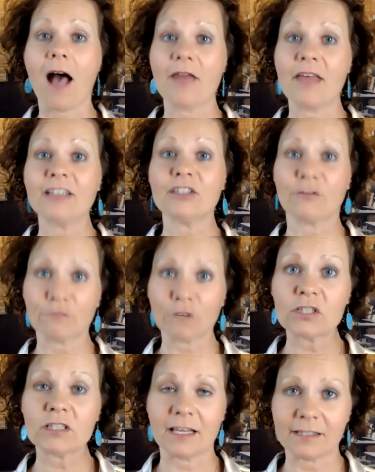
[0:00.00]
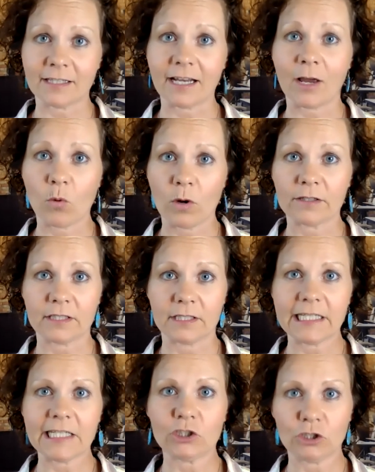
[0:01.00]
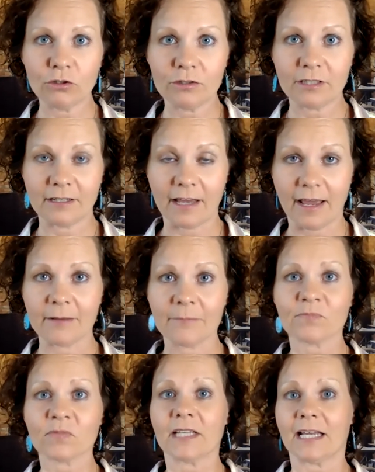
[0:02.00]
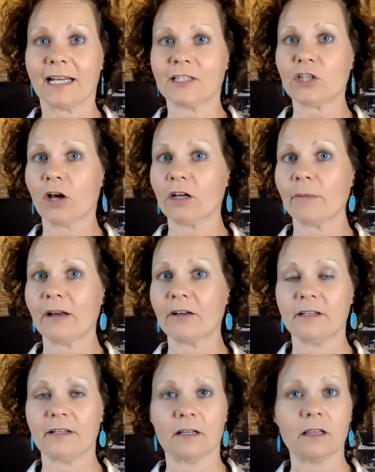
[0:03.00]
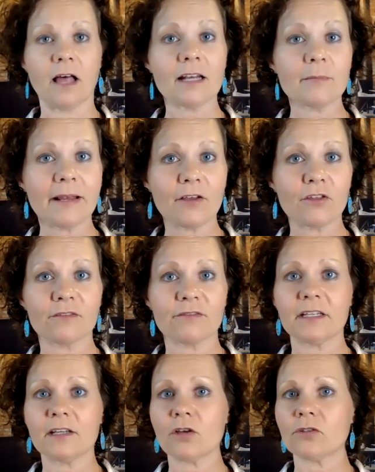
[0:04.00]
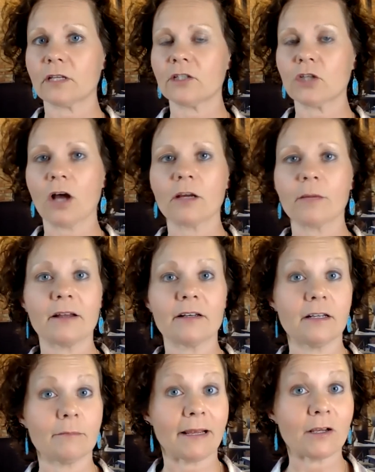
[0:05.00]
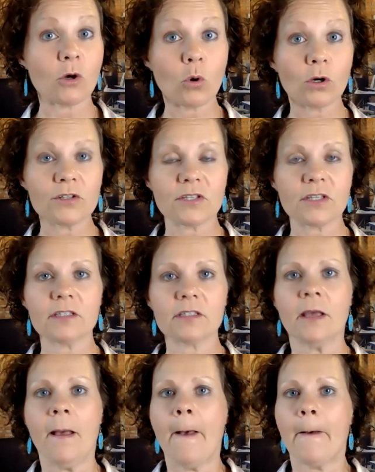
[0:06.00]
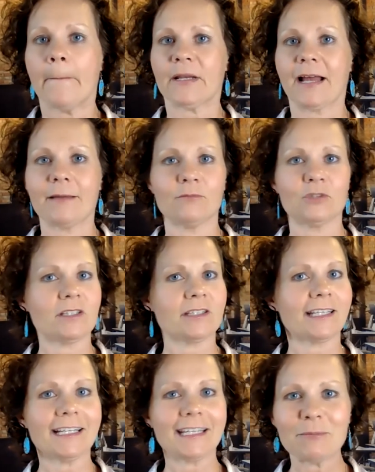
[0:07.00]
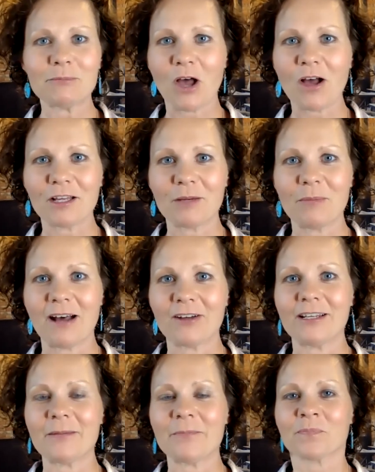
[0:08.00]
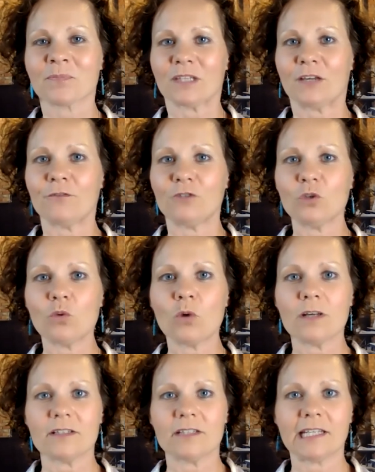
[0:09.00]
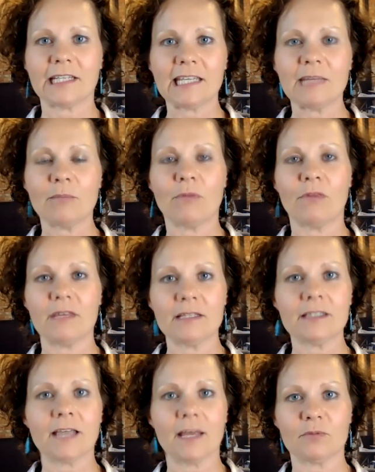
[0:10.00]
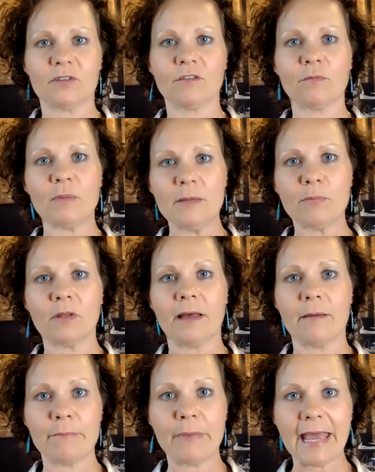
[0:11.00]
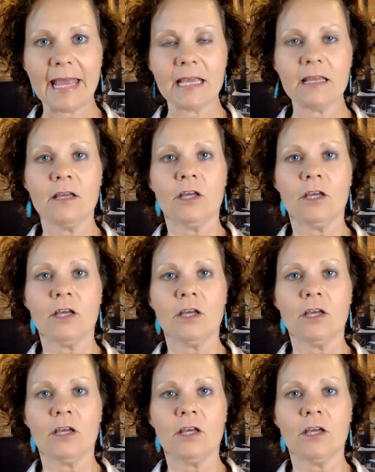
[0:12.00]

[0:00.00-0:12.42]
that's the first lesson i want to teach you today and i talk about it in a lot of my other videos i talk about it in my courses but i'm just going to keep talking about it if you want to keep these types of people at bay,